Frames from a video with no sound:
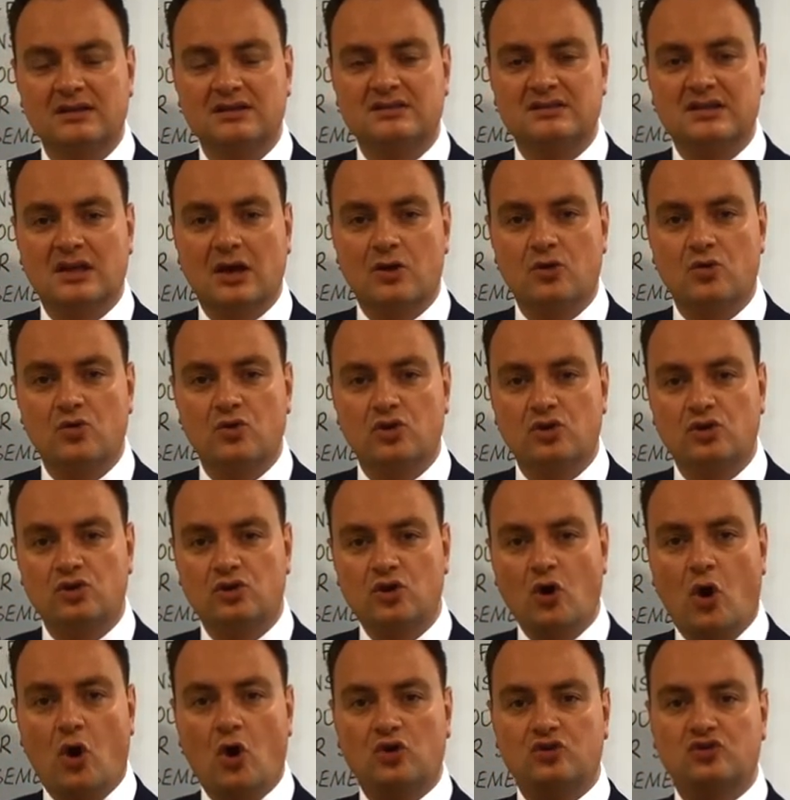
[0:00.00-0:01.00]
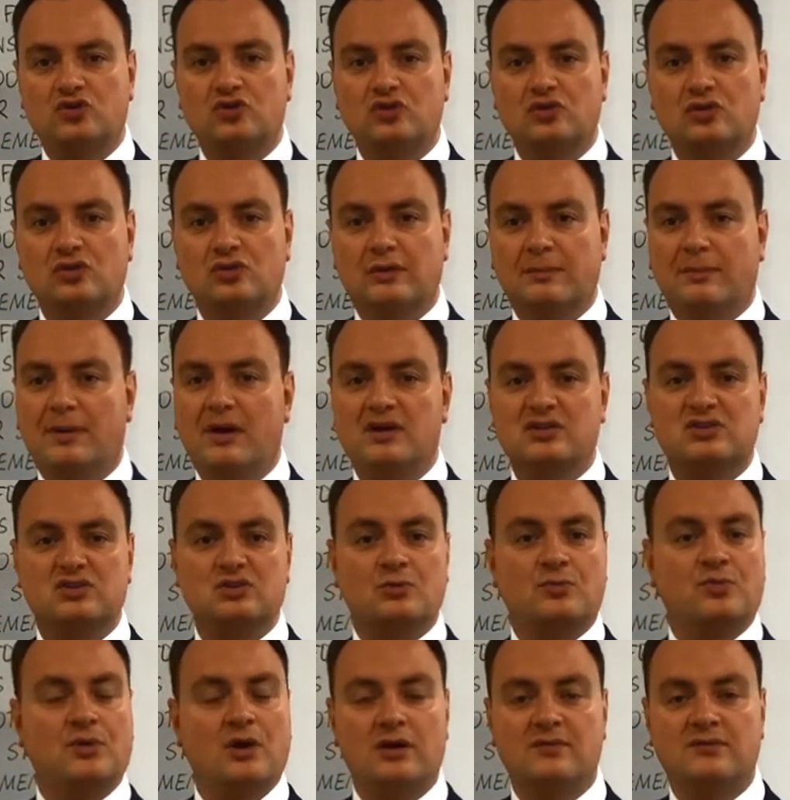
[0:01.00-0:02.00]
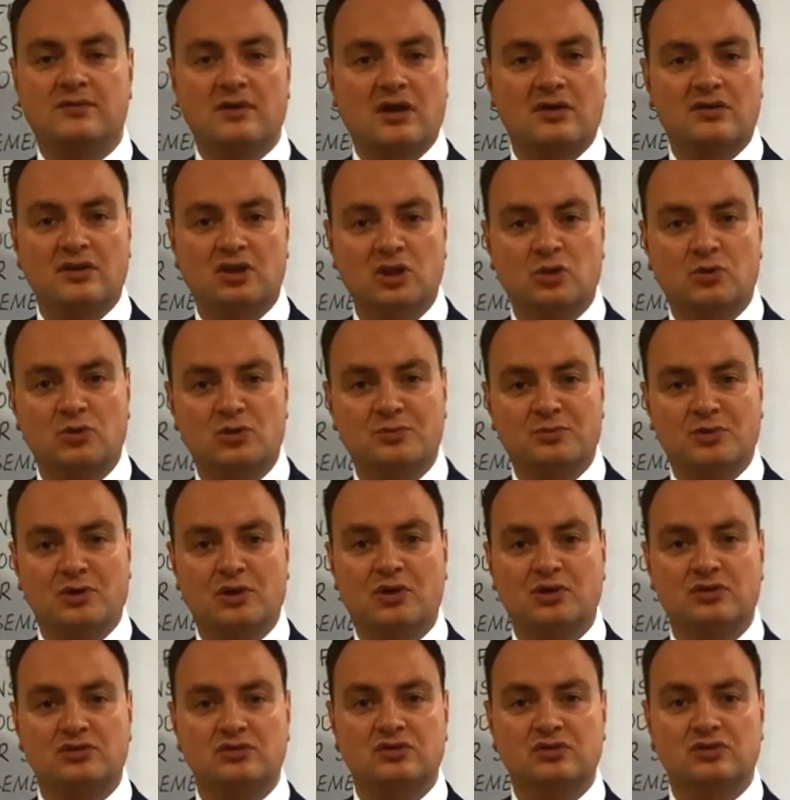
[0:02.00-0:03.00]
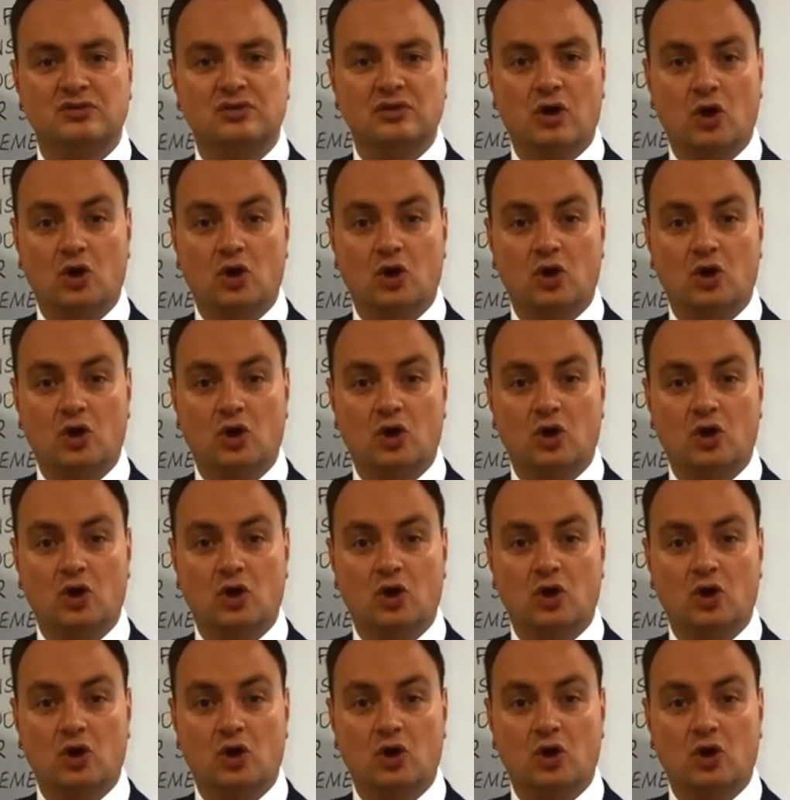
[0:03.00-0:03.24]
So not the personal profile that you would put